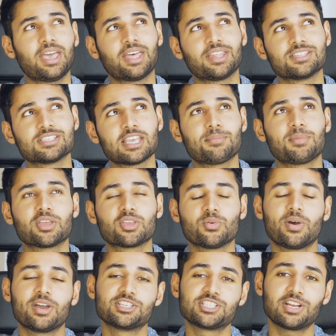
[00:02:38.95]
And
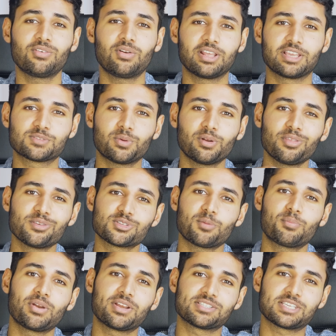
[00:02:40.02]
MIUI generally is one of those
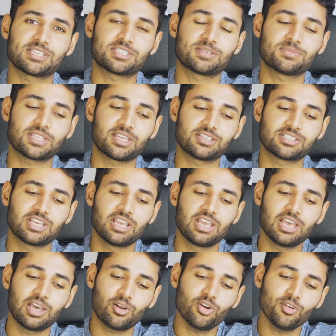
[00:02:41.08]
operating systems that
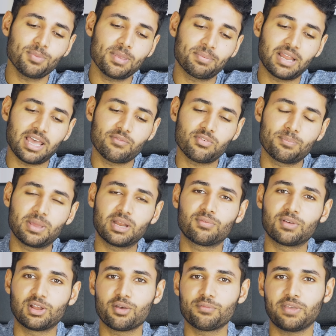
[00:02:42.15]
a lot of people have a bit of
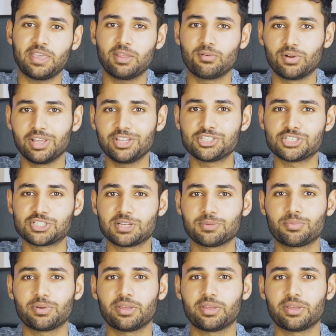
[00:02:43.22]
a love-hate relationship